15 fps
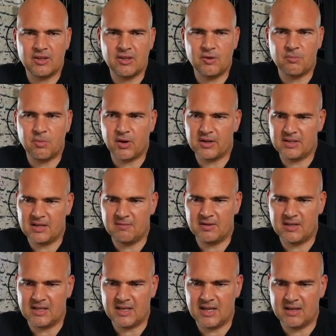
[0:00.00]
You buy a
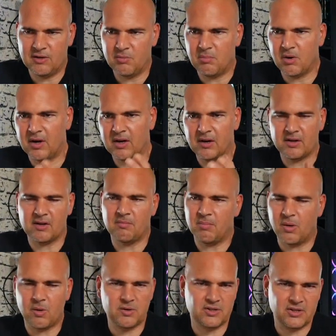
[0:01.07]
DVD and you buy like a
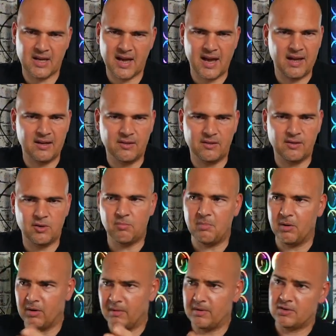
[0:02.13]
box set and you
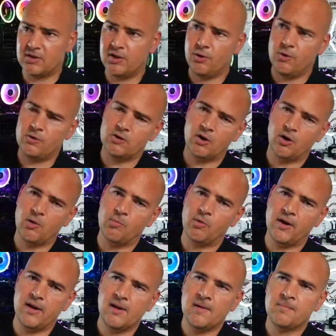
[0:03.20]
build up this huge
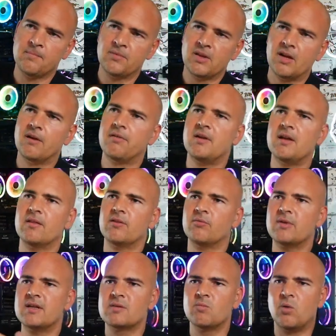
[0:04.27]
library. And I think the
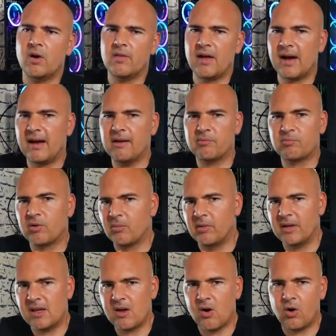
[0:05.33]
reason why that is
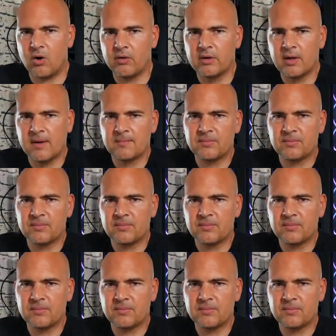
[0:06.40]
probably gone